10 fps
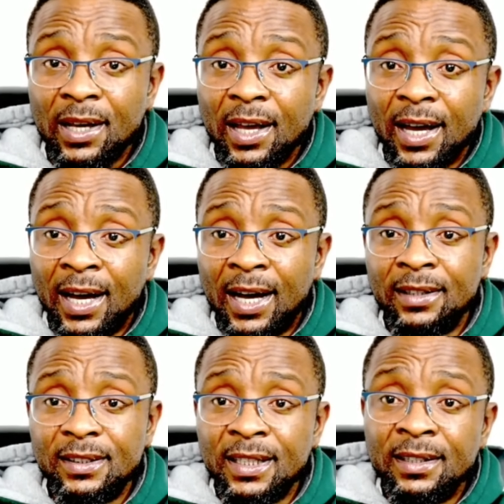
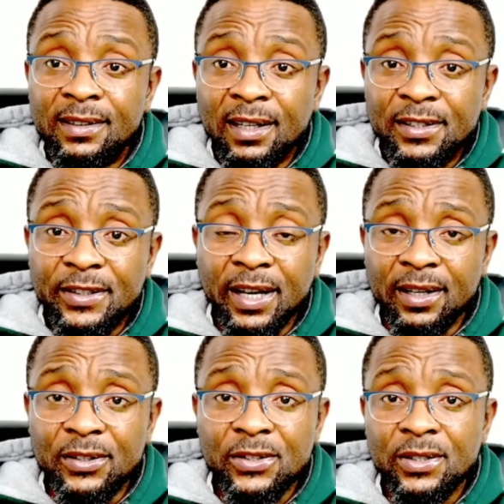And in this
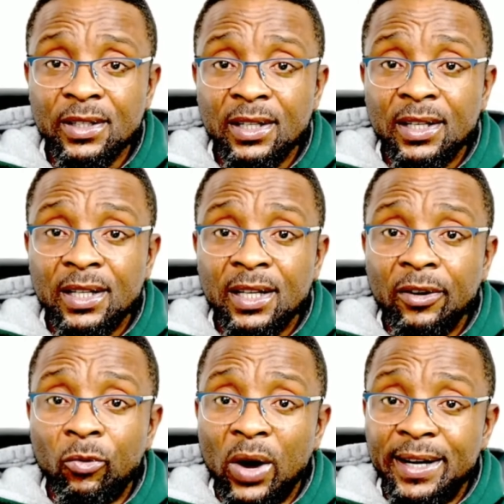case,
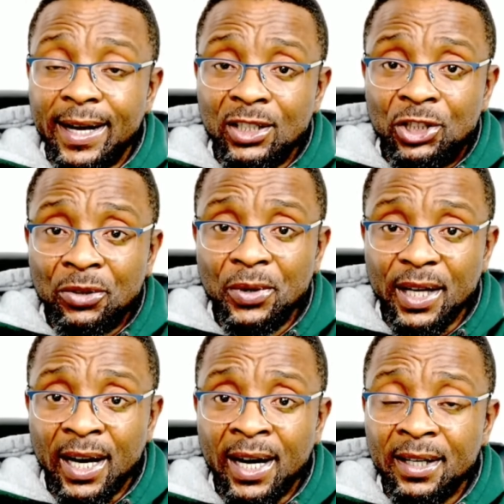when
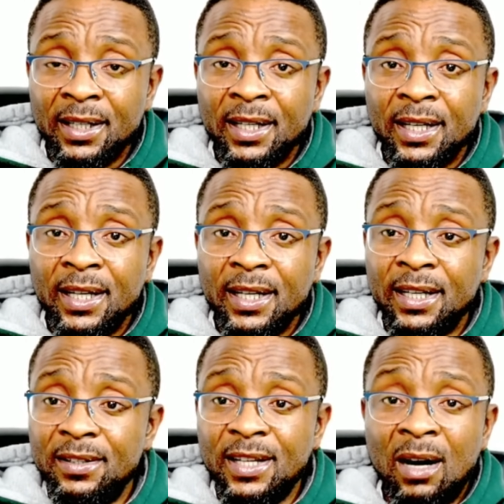Nigeria
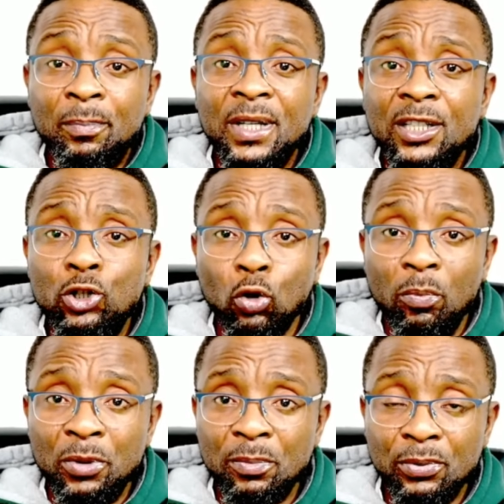is happening to
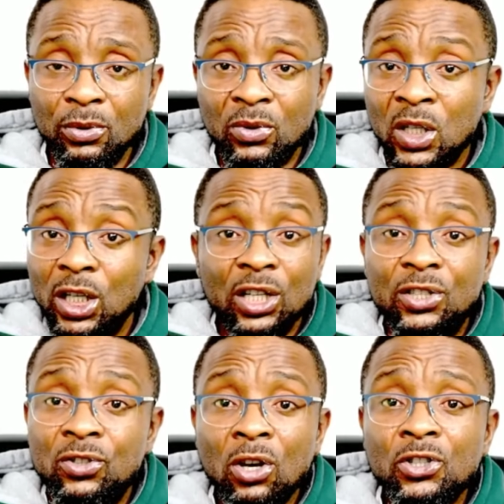people, it
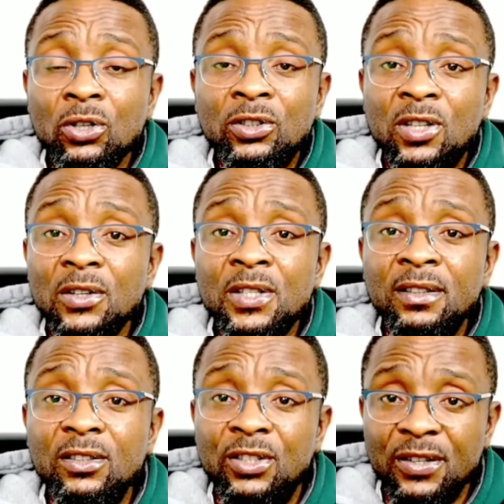also
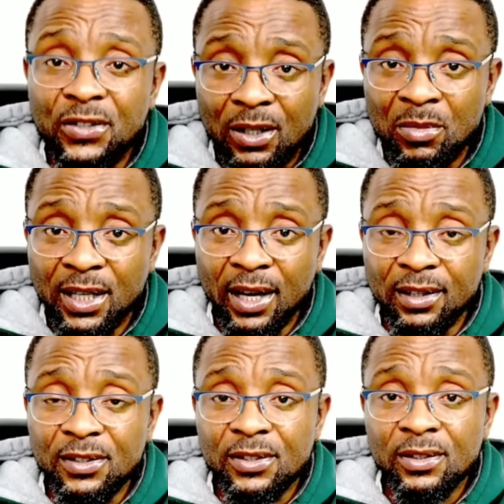doesn't
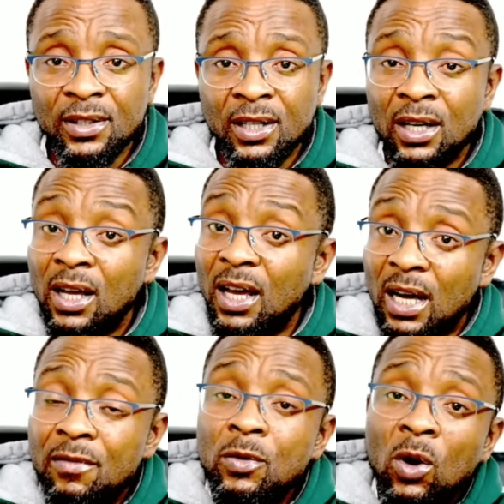discriminate.
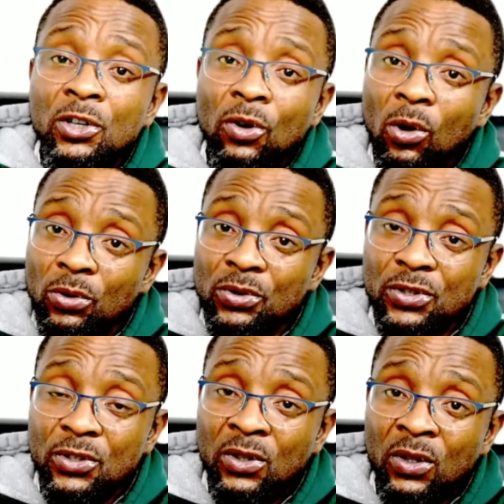Everyone
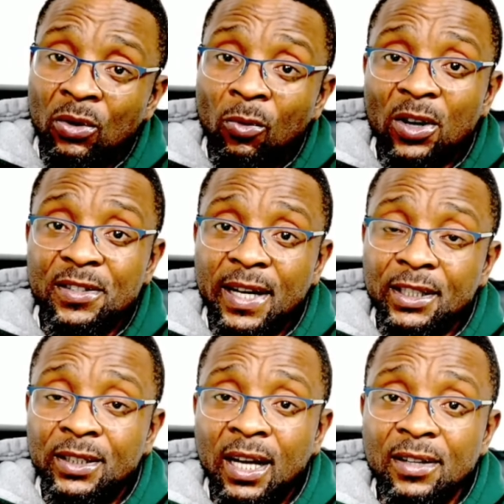knows what
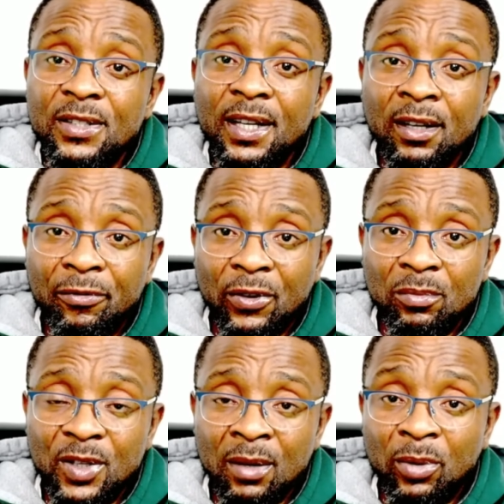Nigeria has taken from
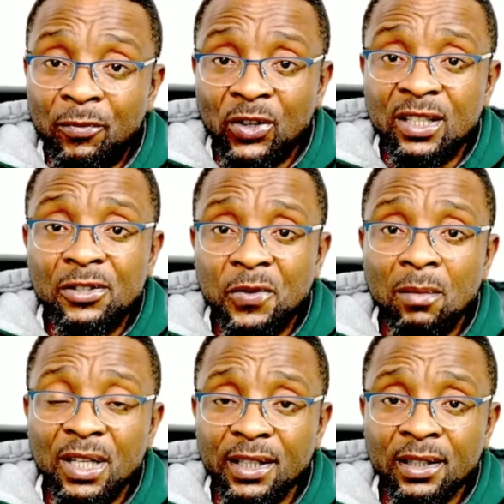them. But for this
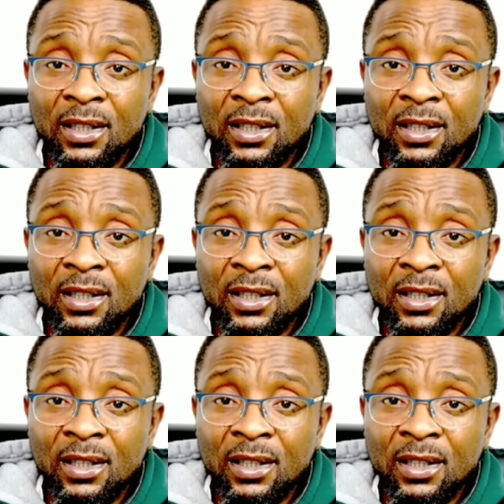family,